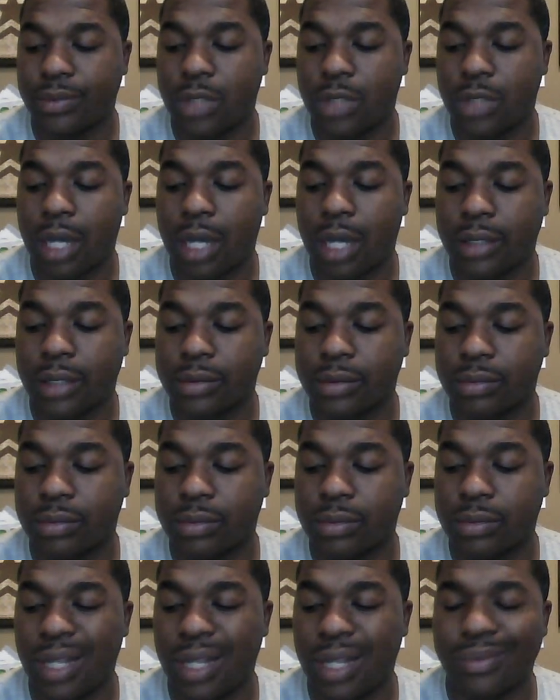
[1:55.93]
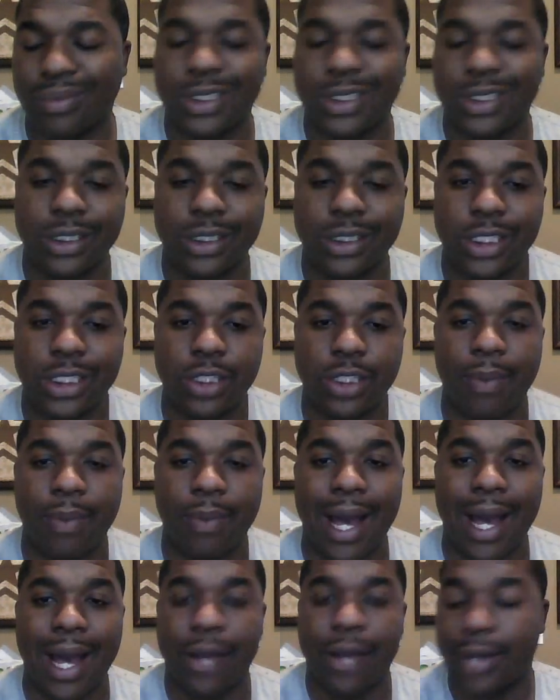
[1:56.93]
talk. Should you
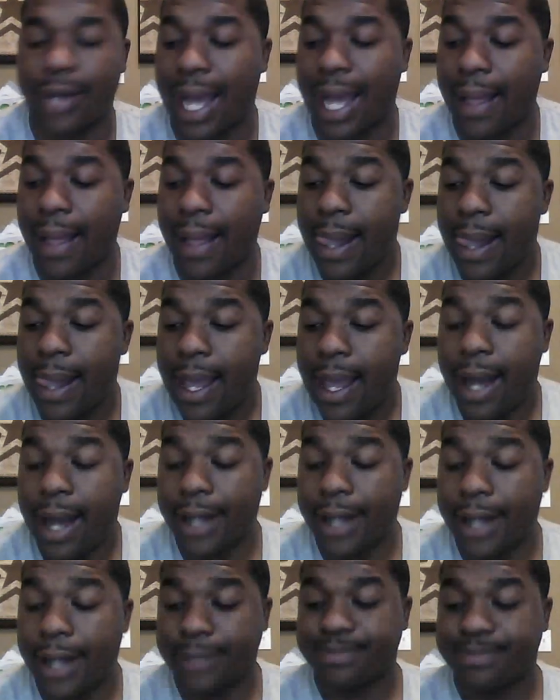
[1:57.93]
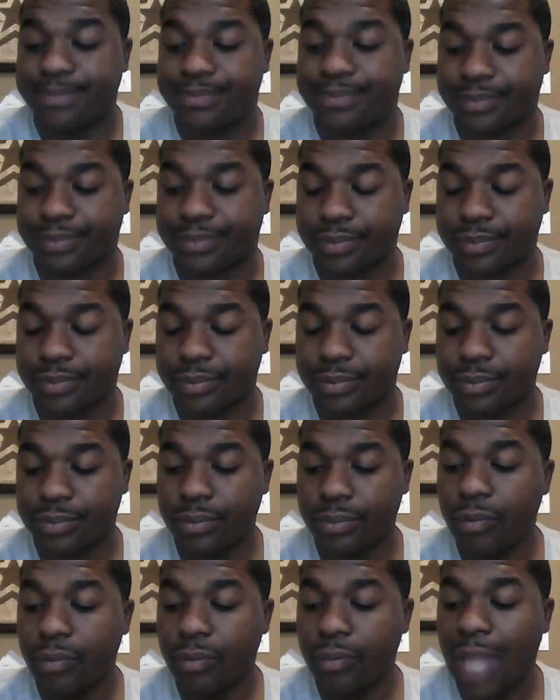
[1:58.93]
buy it or not? Um,
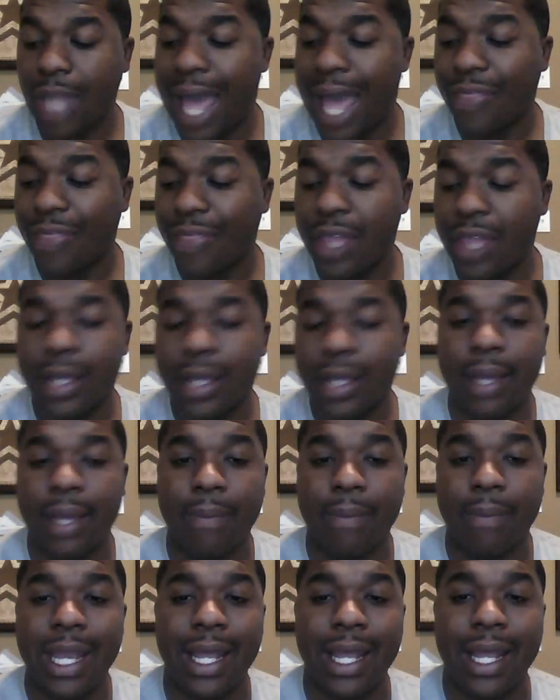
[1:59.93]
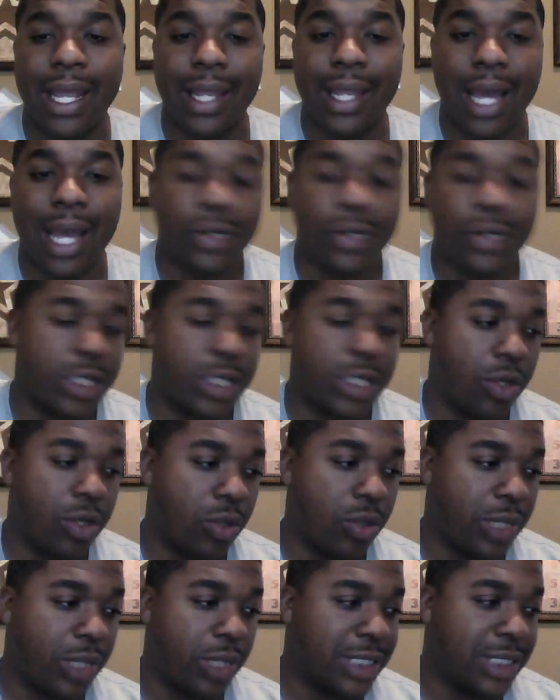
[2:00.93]
I think immediately I'll tell
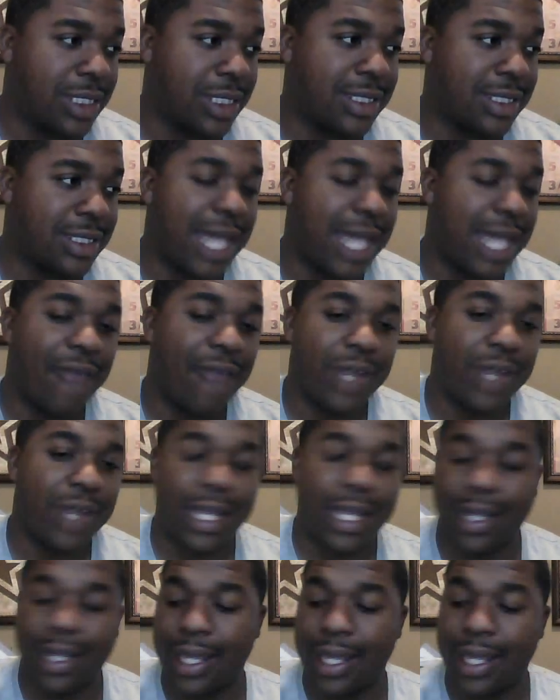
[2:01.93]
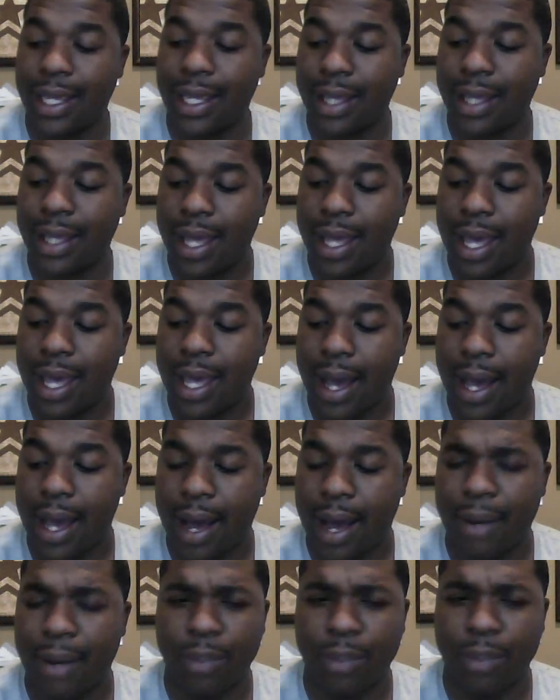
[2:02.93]
you this is definitely a